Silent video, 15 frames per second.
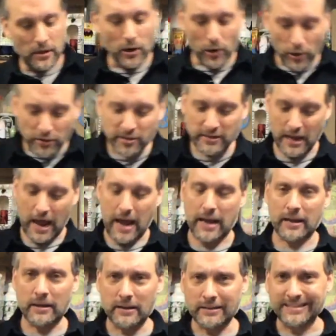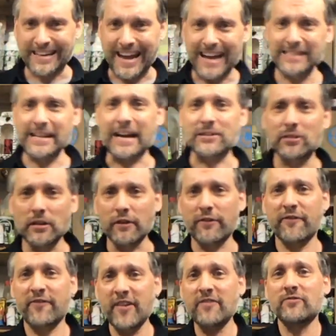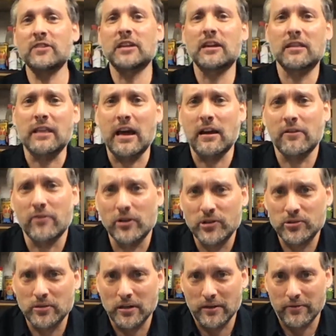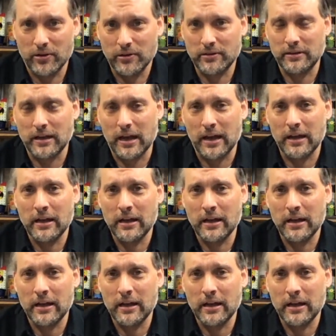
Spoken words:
Earth Day. Today is actually the 50th anniversary of Earth Day.